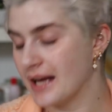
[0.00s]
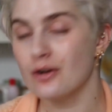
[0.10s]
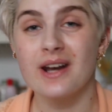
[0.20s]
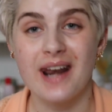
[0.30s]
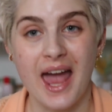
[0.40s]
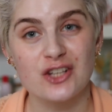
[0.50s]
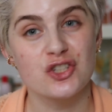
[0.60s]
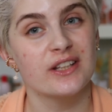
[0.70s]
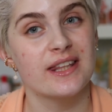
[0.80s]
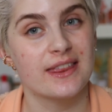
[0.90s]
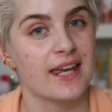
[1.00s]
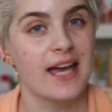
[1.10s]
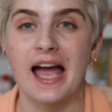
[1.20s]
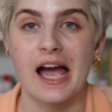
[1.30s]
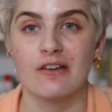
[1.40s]
I don't actually
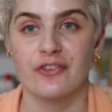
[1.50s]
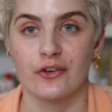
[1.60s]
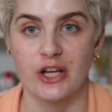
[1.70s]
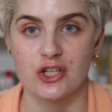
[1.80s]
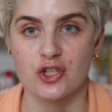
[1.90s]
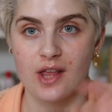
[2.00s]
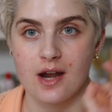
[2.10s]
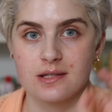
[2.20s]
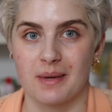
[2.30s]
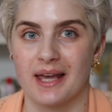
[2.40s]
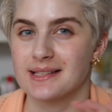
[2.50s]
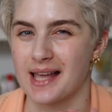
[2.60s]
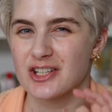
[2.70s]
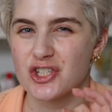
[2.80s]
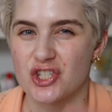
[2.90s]
think I have a foundation that is my
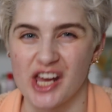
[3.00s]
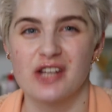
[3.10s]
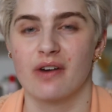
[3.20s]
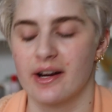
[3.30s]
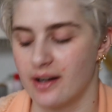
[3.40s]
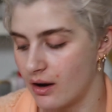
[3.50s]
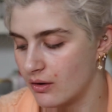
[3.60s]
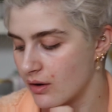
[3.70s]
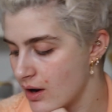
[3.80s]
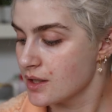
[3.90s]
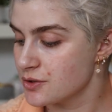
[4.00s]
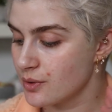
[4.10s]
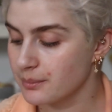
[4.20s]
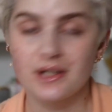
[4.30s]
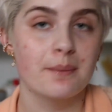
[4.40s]
exact shade right now. So
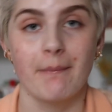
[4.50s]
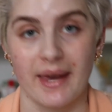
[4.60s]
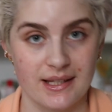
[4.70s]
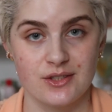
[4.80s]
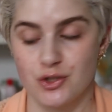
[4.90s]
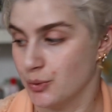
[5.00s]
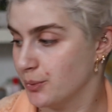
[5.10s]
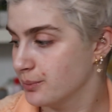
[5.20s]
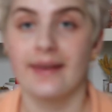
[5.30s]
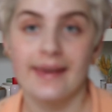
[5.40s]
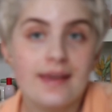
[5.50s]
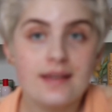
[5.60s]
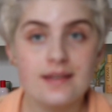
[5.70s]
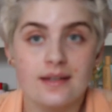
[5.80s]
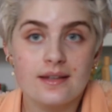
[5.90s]
I'm gonna mix two.
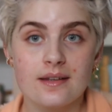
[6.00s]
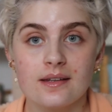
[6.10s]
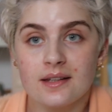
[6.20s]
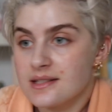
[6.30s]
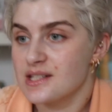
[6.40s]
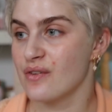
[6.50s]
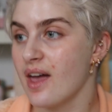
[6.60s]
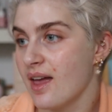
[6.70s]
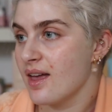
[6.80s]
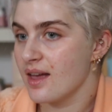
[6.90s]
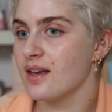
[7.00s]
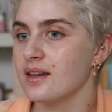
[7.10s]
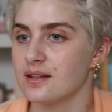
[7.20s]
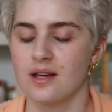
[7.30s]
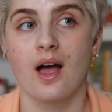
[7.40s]
It's
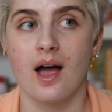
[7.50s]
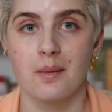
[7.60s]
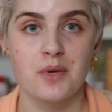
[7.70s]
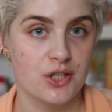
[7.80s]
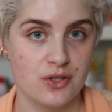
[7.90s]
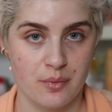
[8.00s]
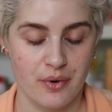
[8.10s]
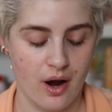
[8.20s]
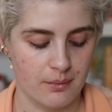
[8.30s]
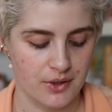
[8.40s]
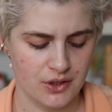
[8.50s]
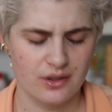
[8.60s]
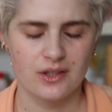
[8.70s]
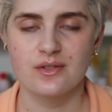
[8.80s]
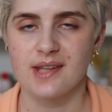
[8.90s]
fine. I'm gonna use a primer. You
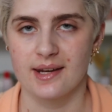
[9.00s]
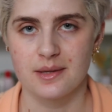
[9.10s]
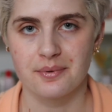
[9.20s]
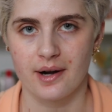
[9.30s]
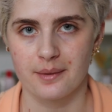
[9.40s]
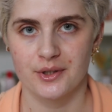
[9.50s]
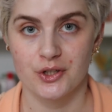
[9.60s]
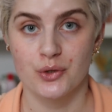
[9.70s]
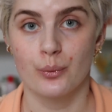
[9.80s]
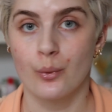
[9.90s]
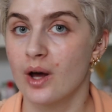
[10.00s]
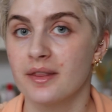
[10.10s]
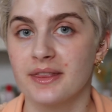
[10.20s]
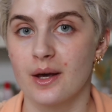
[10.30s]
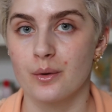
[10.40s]
can use any primer you
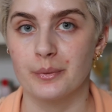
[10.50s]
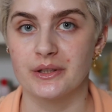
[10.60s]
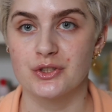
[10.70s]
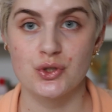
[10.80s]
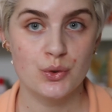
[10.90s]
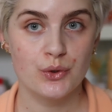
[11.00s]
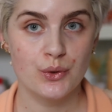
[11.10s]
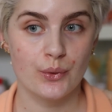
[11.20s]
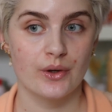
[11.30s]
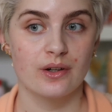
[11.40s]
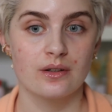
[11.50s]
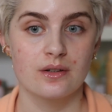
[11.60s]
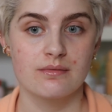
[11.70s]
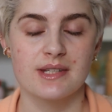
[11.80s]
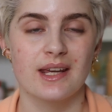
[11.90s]
want that will be to your
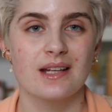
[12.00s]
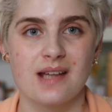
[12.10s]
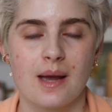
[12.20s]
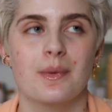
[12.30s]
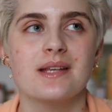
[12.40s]
skin type.